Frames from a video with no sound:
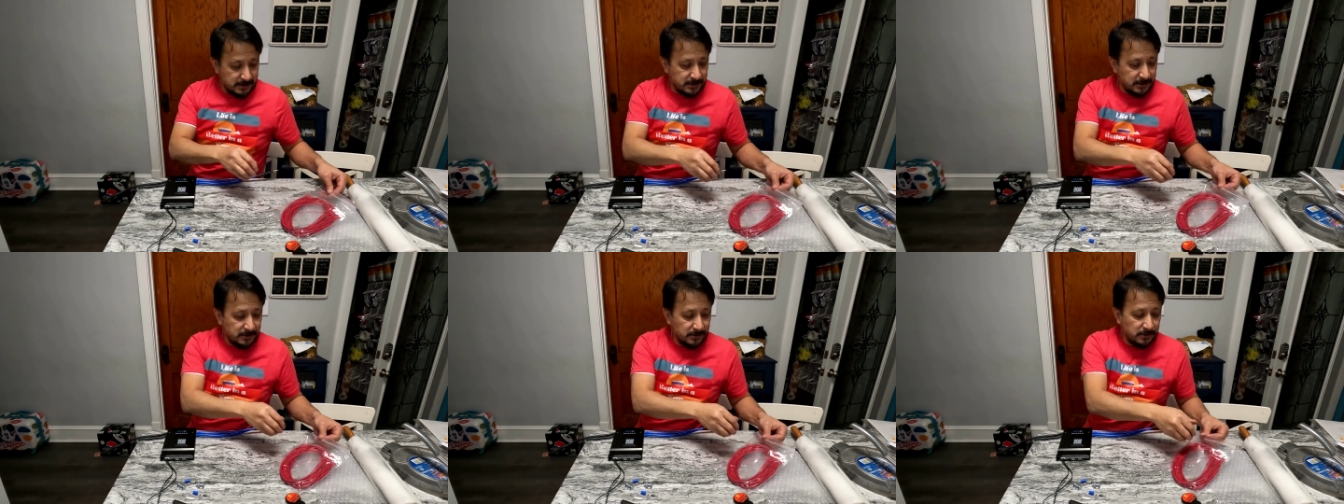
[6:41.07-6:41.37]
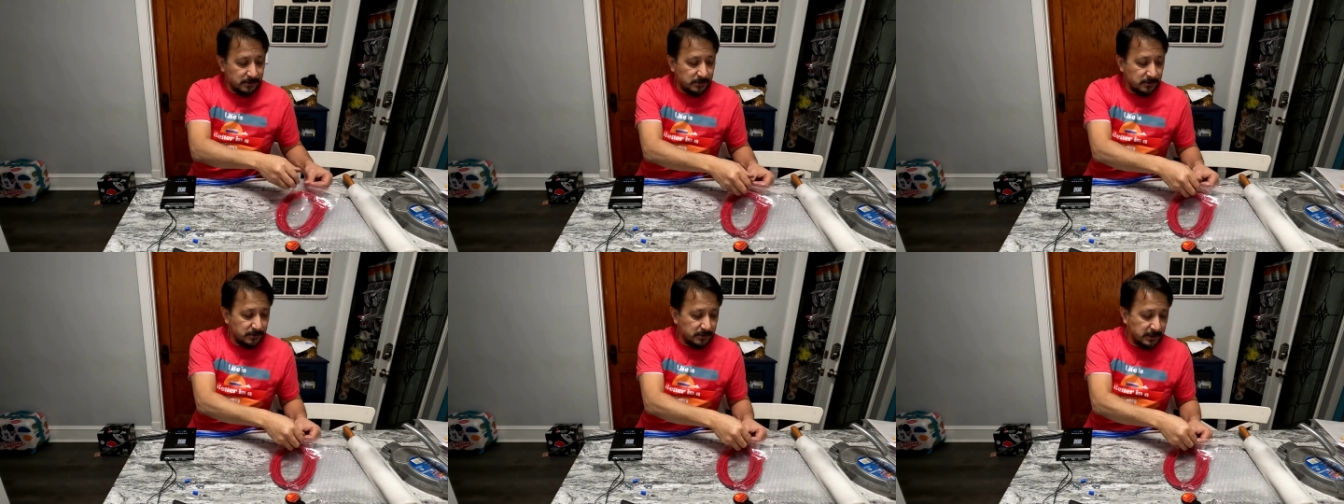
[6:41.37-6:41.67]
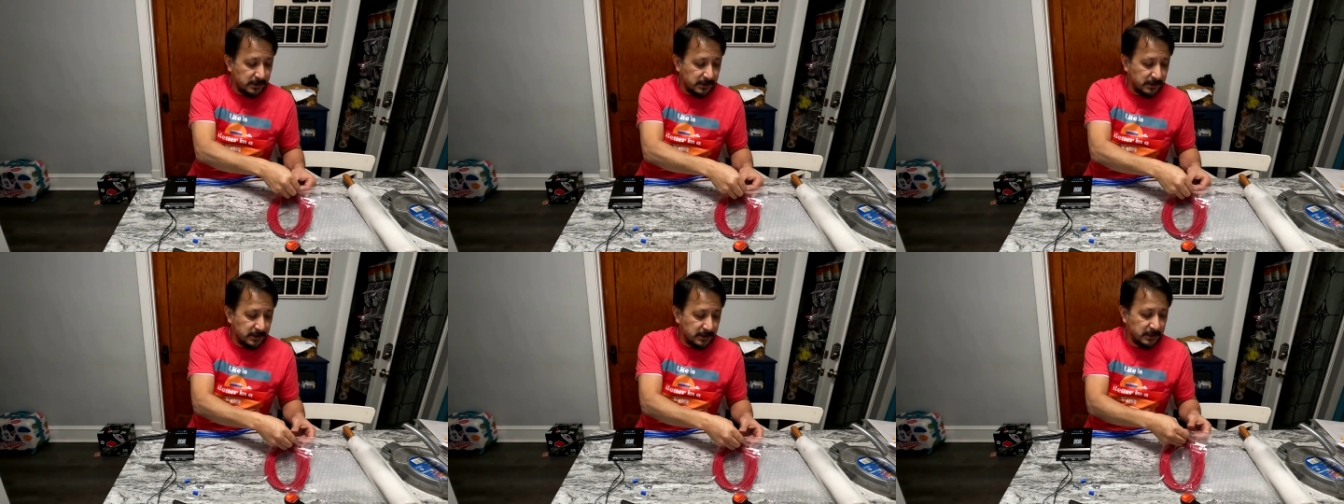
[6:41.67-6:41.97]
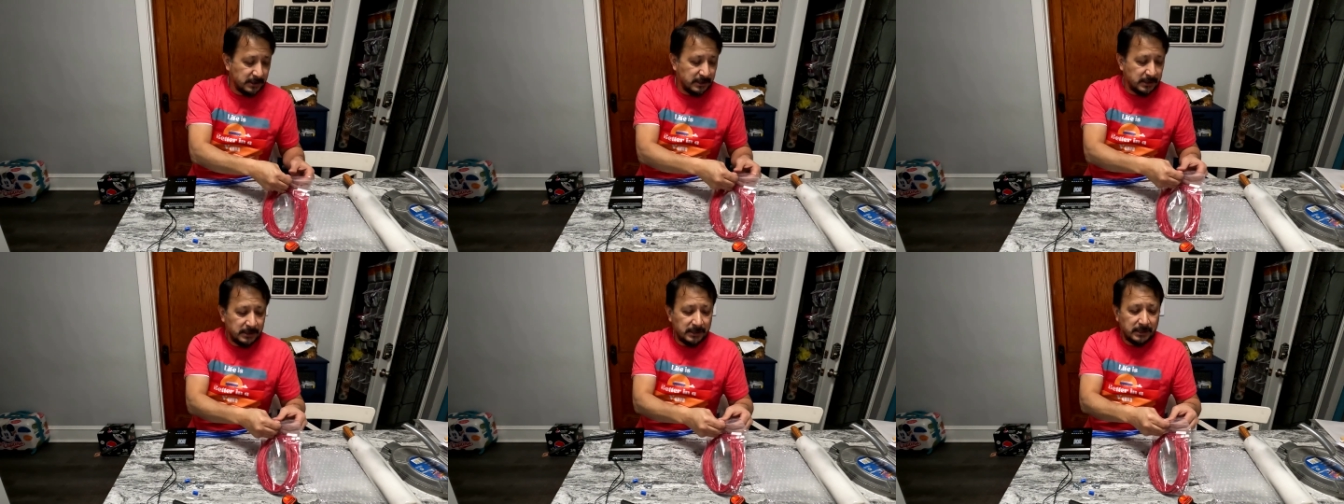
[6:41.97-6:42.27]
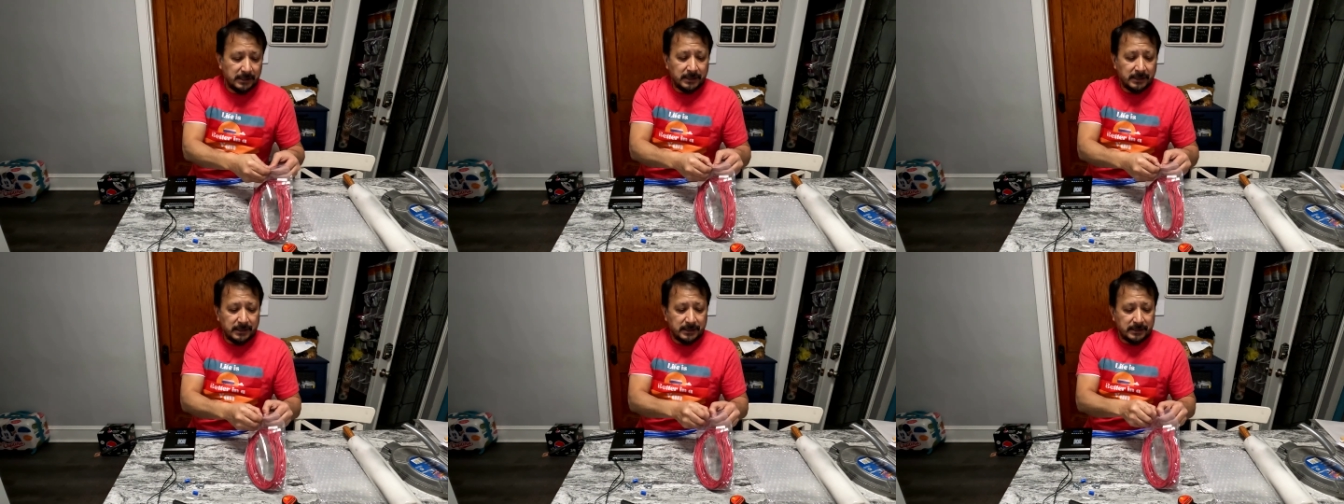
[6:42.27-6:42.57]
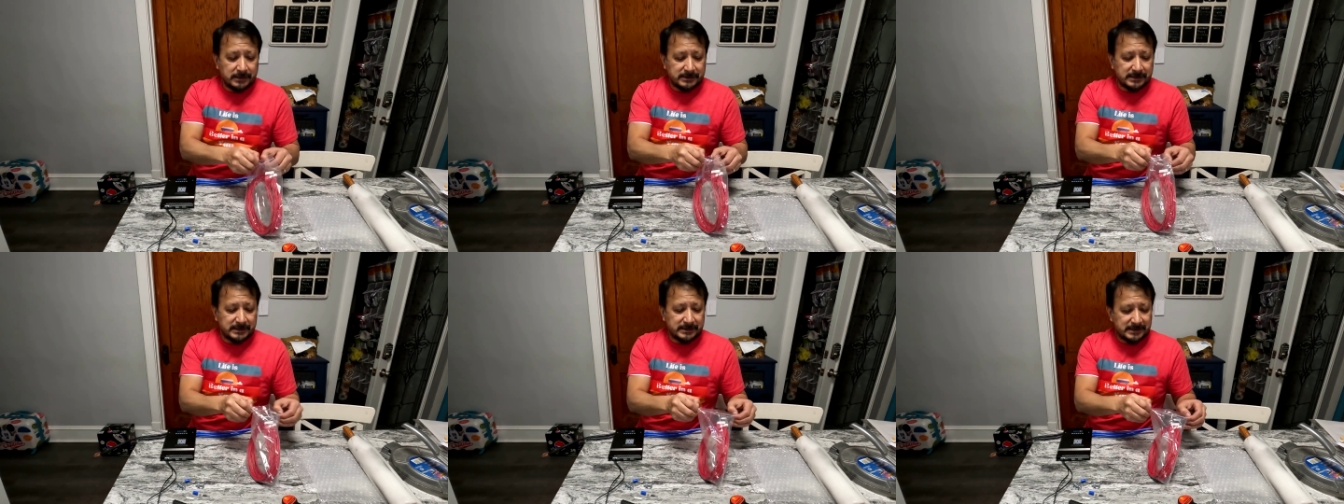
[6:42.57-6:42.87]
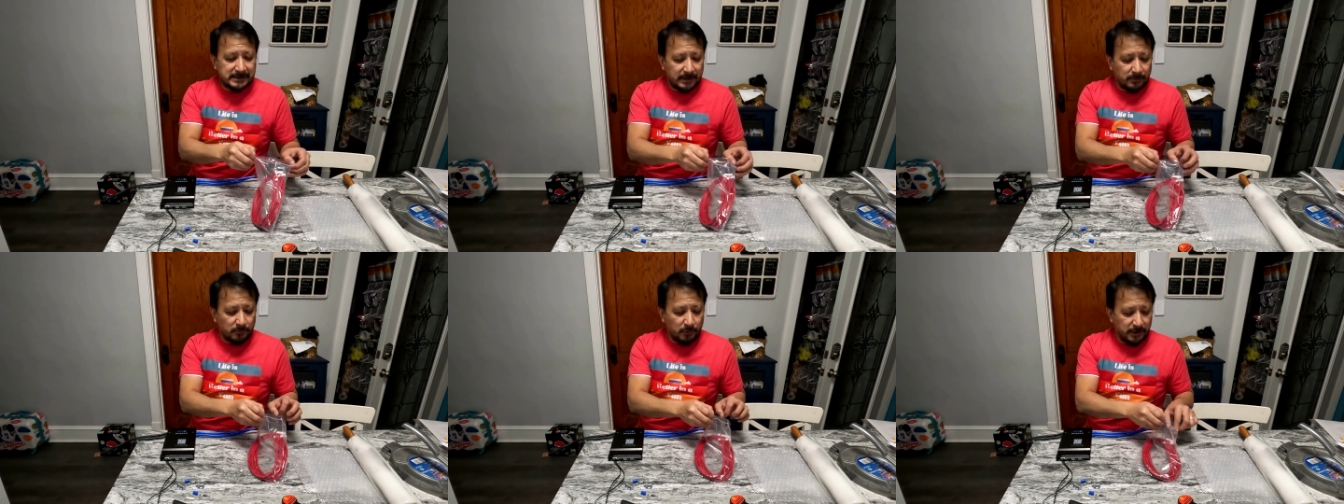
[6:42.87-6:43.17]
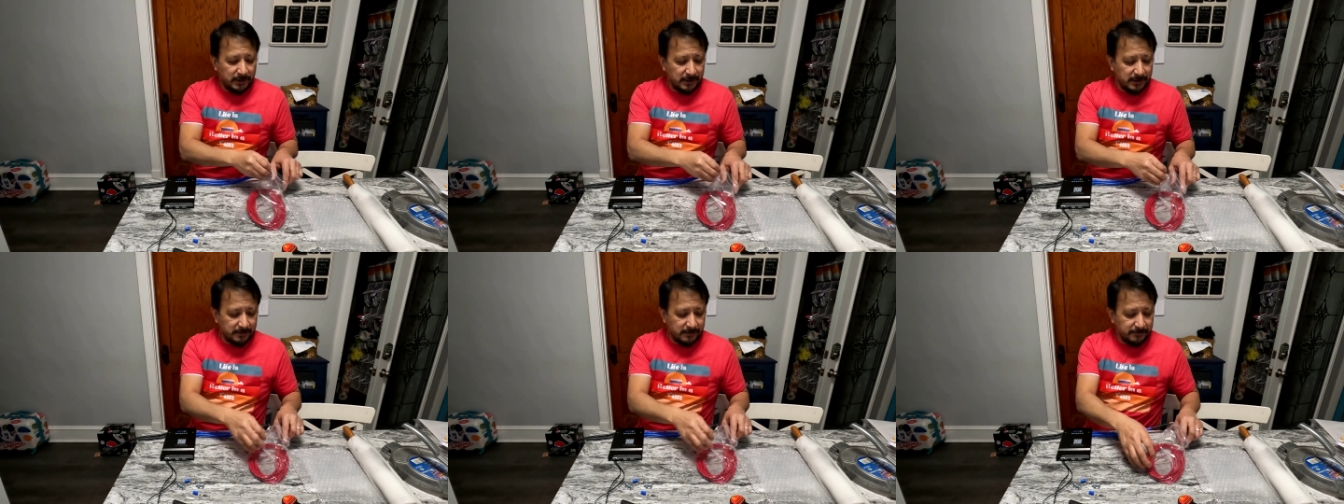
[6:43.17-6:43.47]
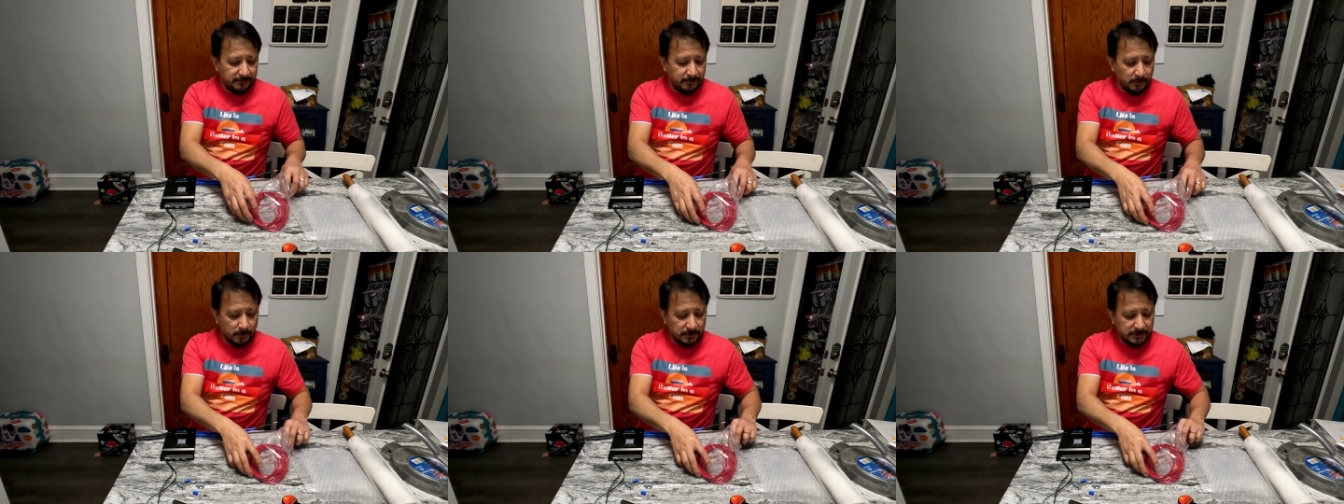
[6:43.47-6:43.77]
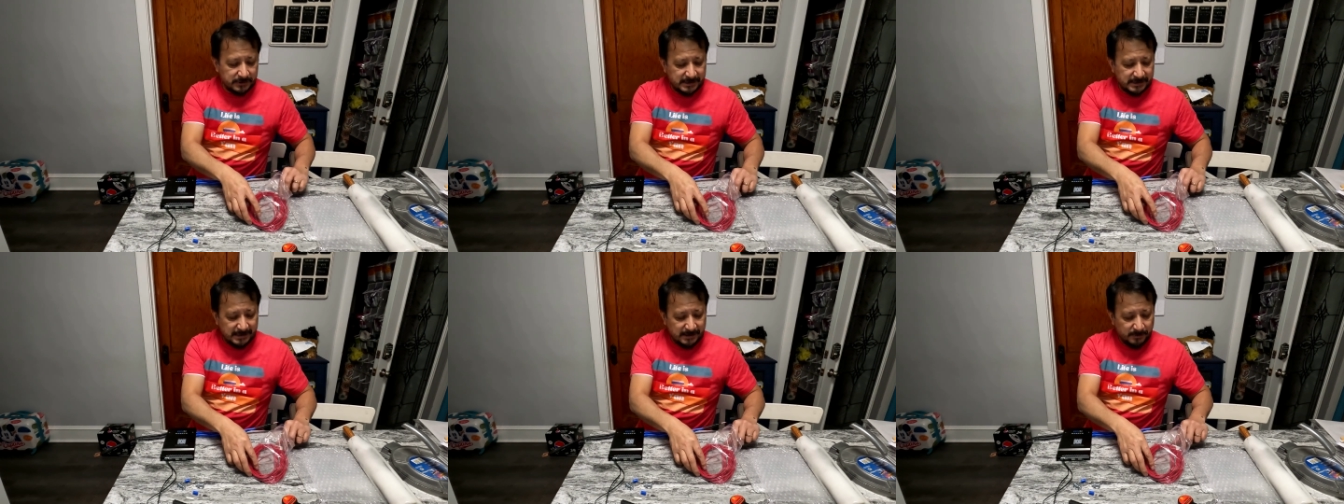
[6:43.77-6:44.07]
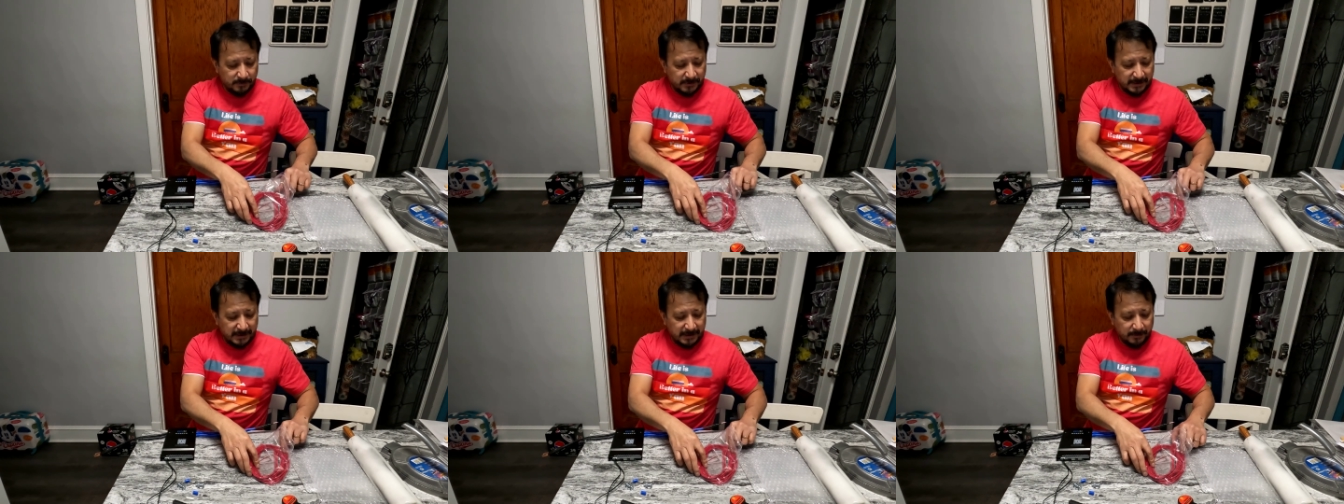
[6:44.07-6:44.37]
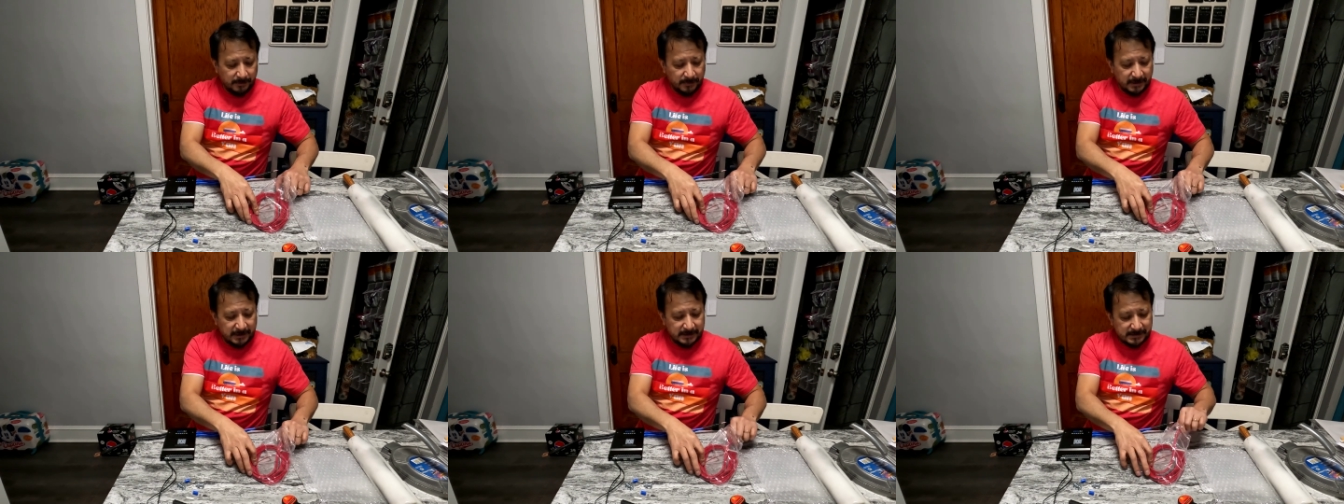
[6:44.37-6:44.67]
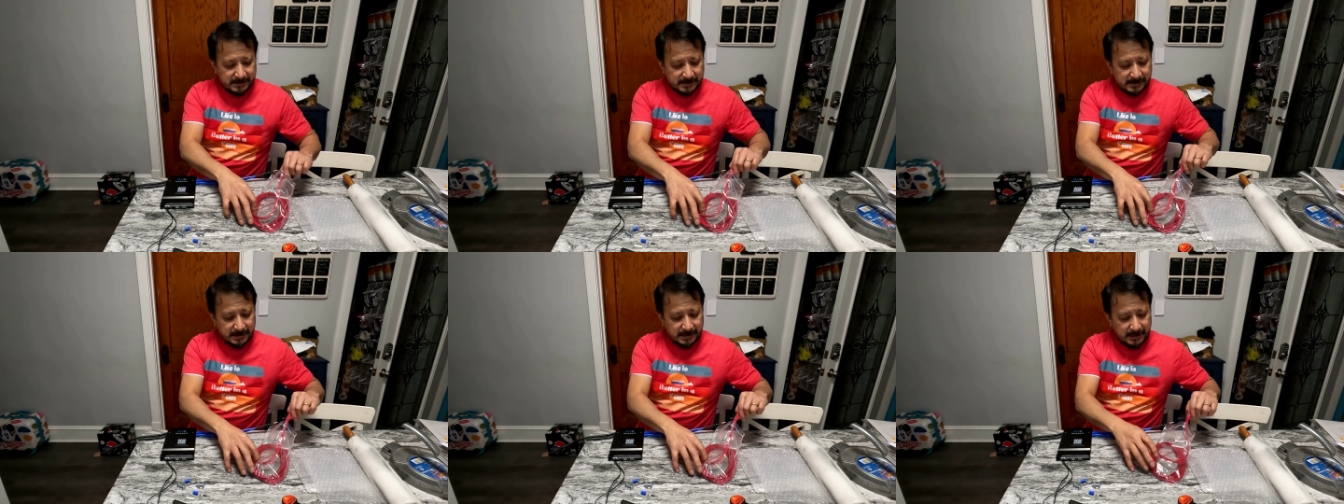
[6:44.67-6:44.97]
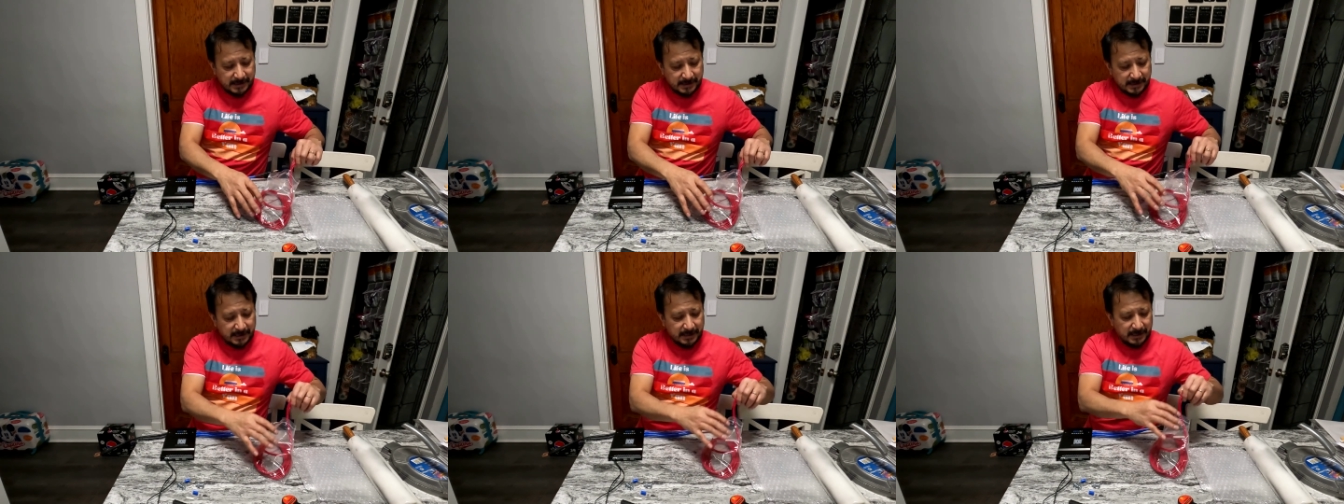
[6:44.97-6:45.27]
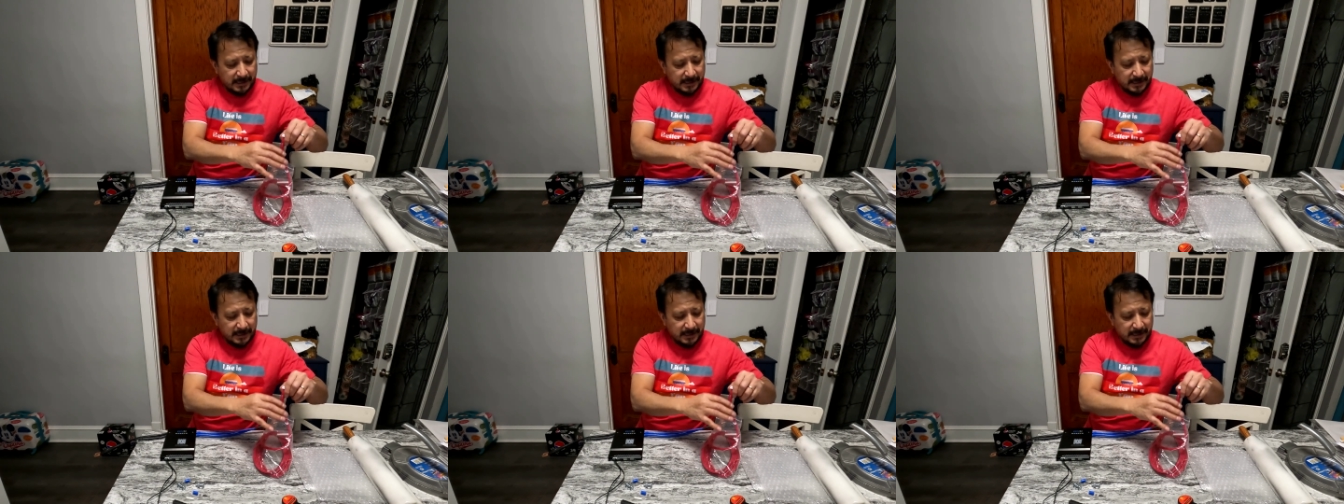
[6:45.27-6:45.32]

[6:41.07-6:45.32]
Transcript: So, since I'm running a 14 BMS,